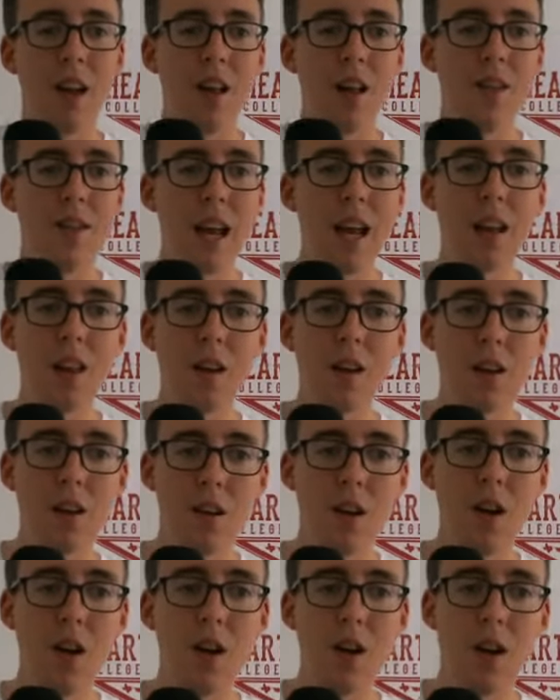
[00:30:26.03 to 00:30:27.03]
they look
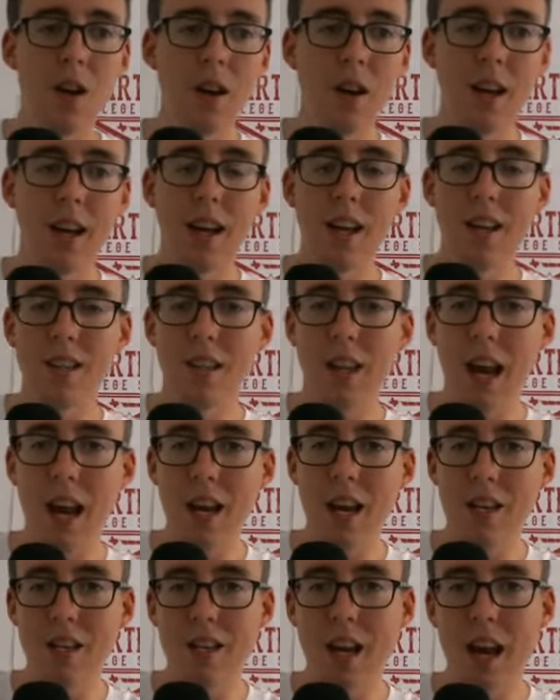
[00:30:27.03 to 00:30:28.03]
good against
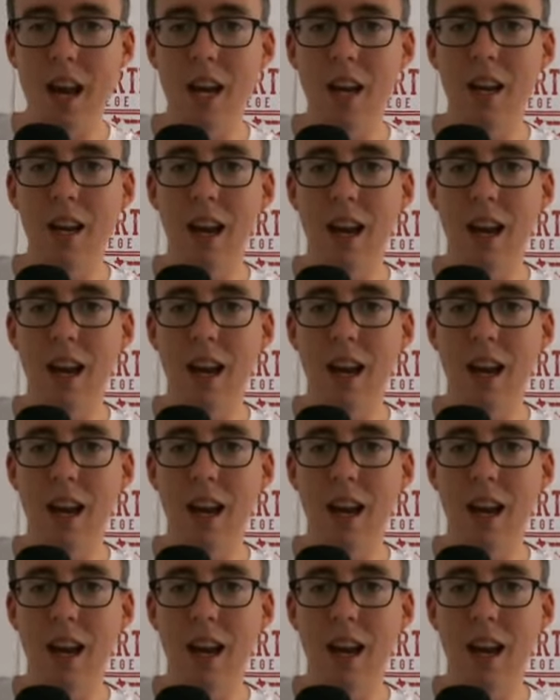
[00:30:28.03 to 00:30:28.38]
K-State